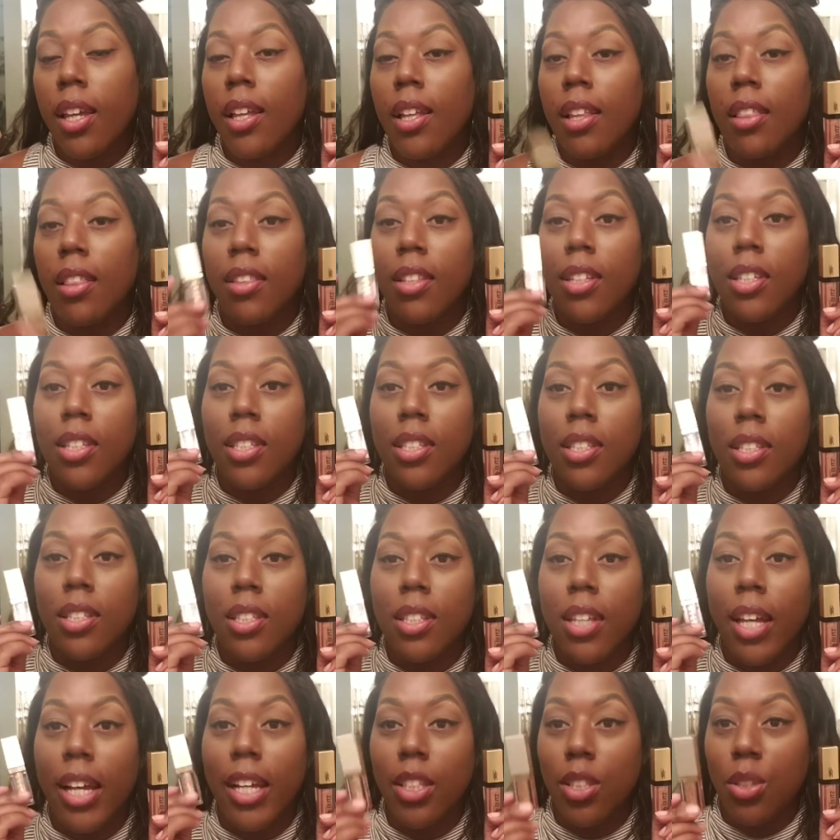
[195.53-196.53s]
and this
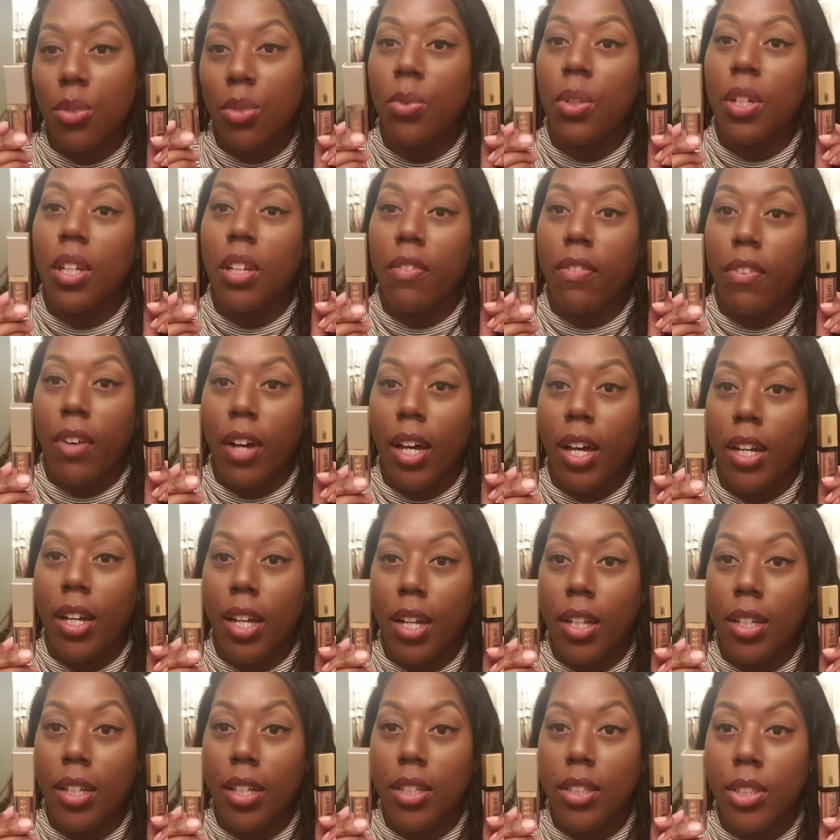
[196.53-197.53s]
is like
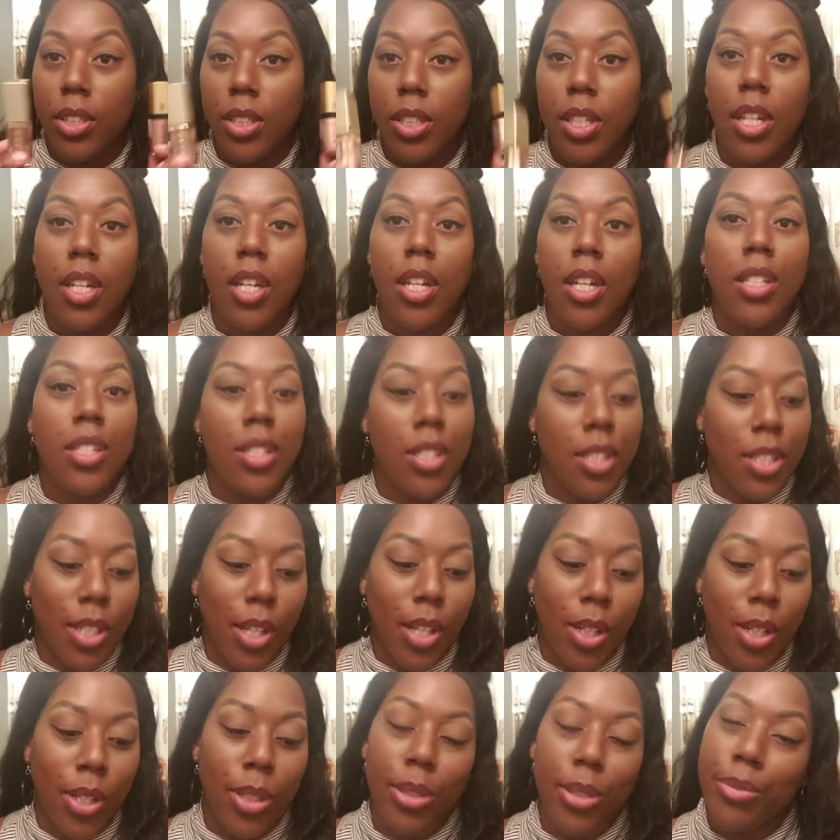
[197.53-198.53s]
$25,
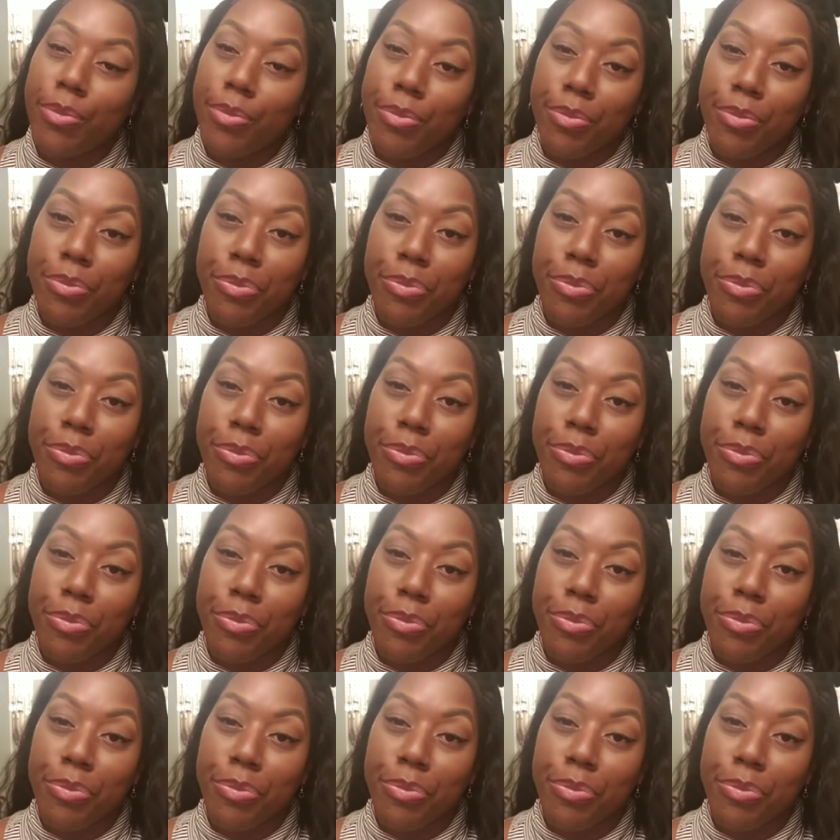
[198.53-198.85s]
so